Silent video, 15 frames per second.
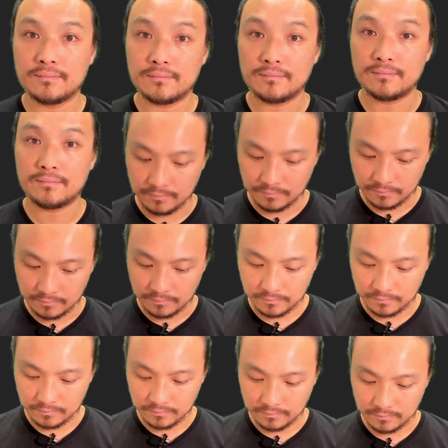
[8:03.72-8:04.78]

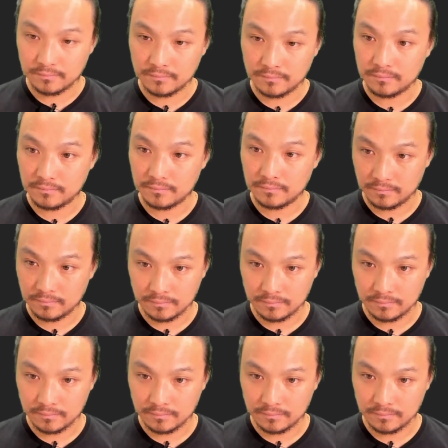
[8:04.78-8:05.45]
[no speech]